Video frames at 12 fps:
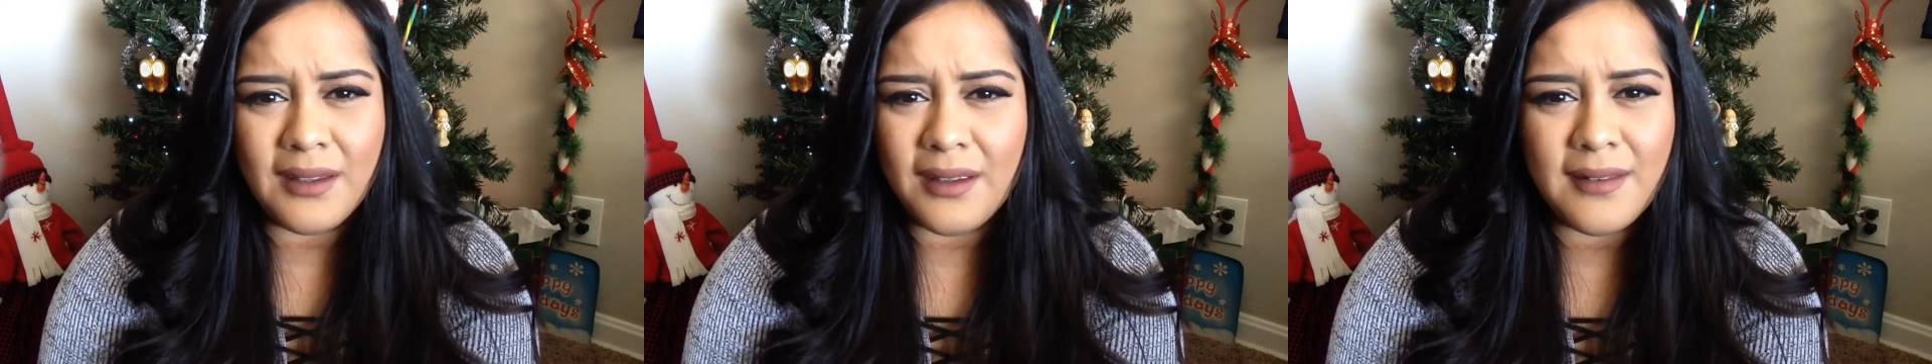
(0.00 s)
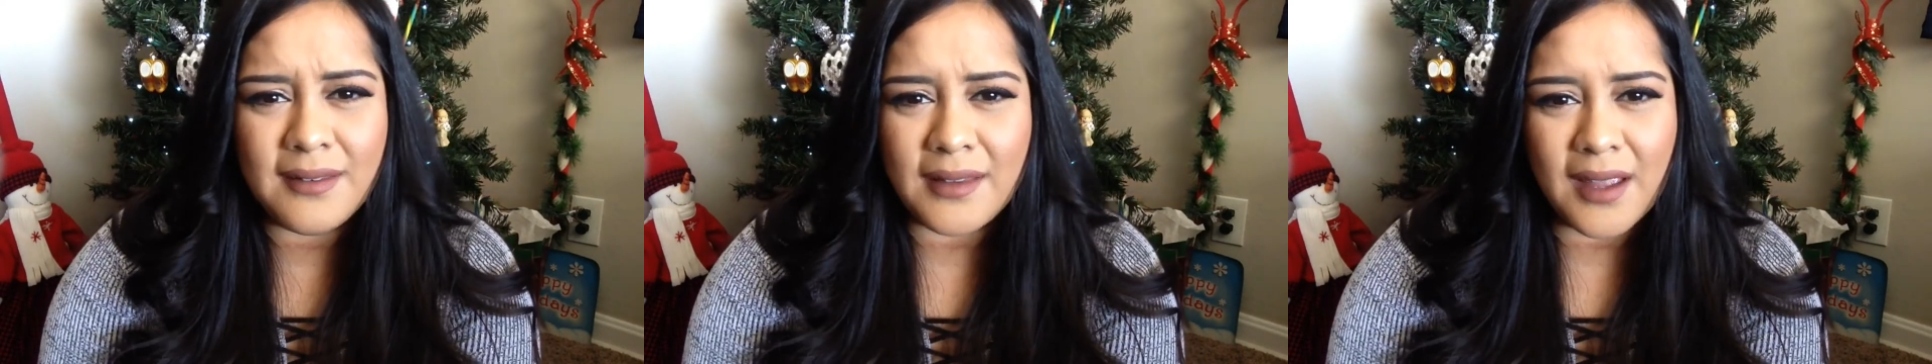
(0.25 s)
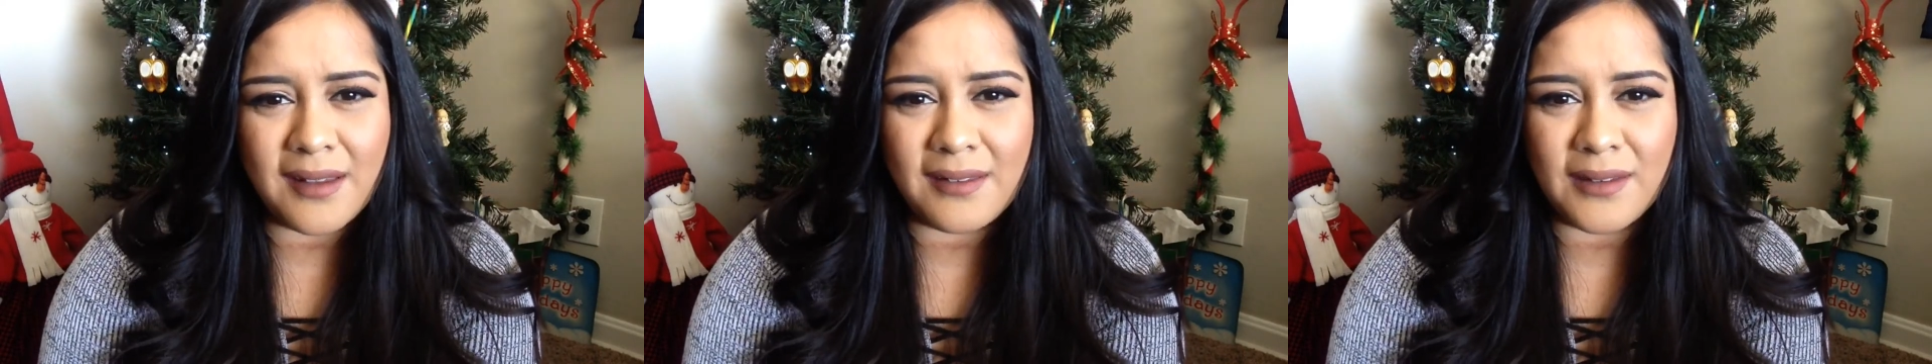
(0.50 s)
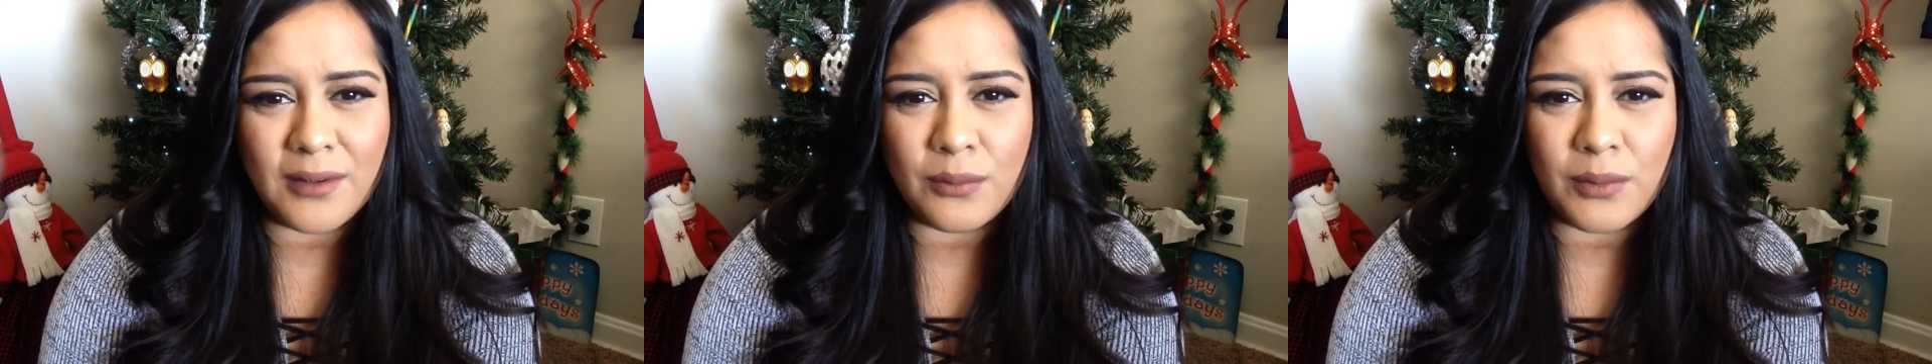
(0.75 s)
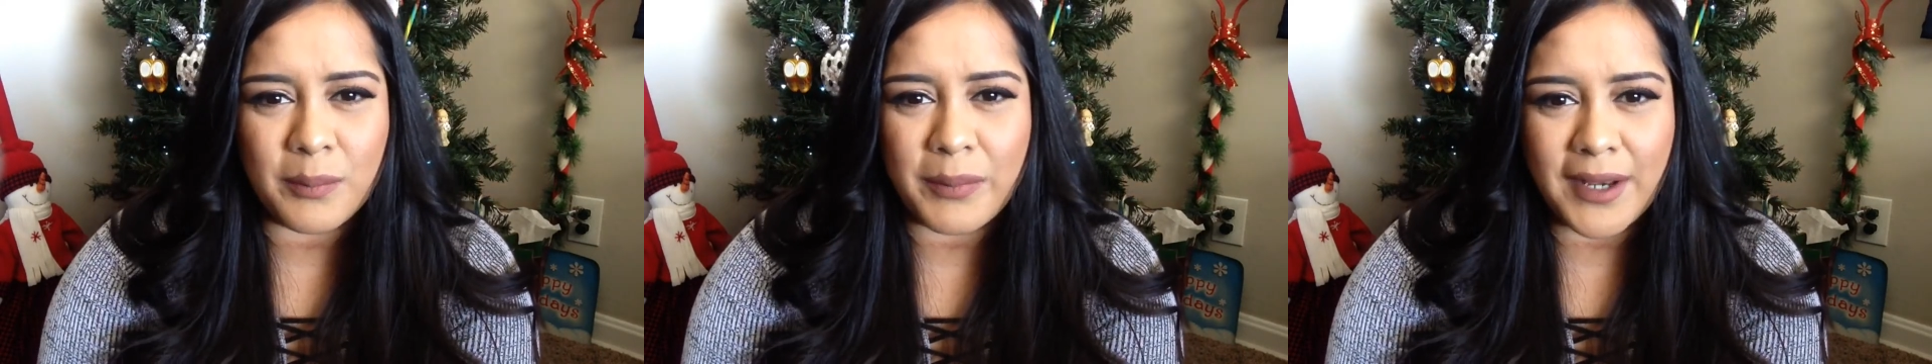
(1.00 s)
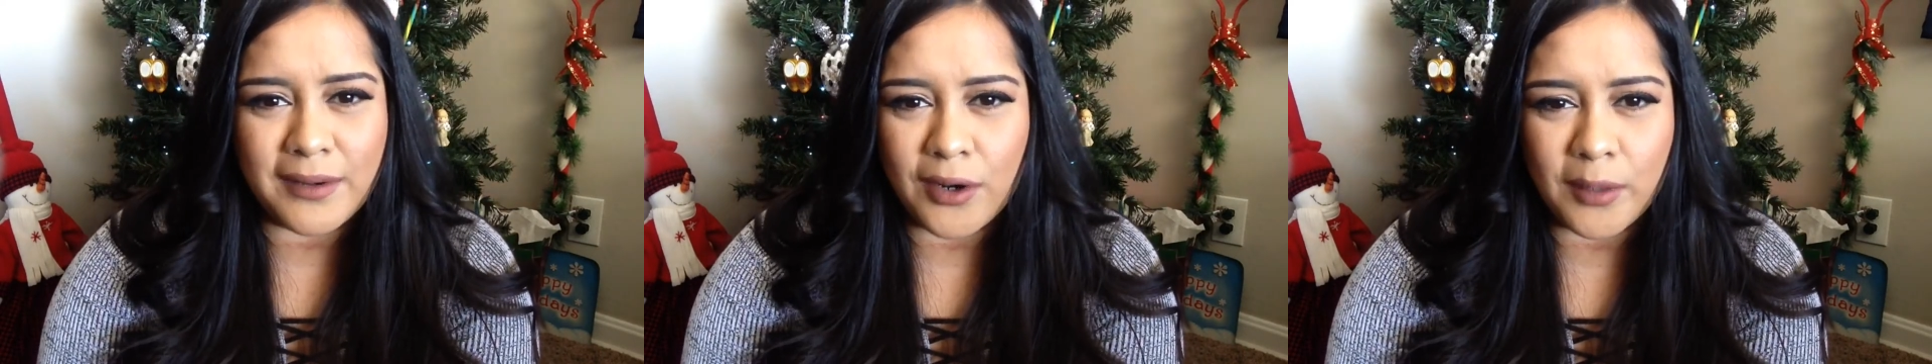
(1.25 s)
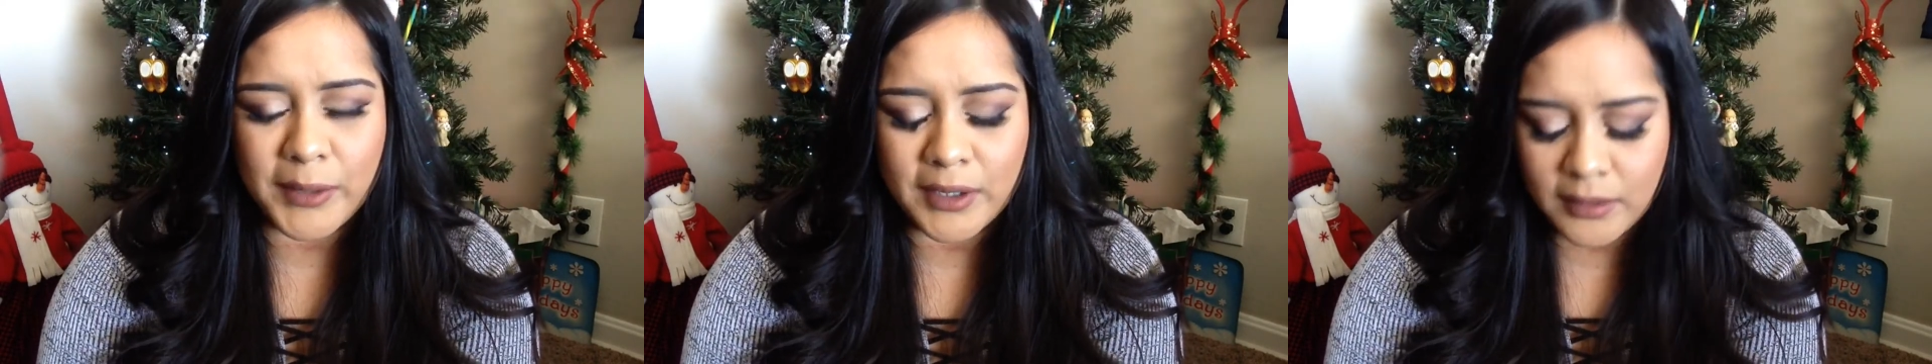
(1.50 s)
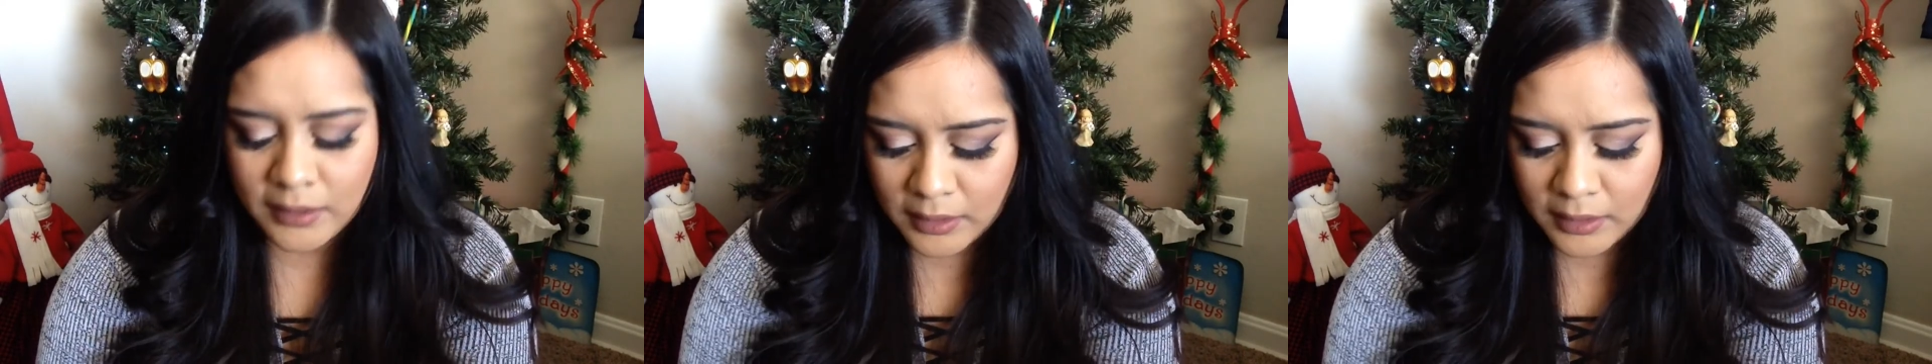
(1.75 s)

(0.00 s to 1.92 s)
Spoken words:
it's nice. You don't want bad karma.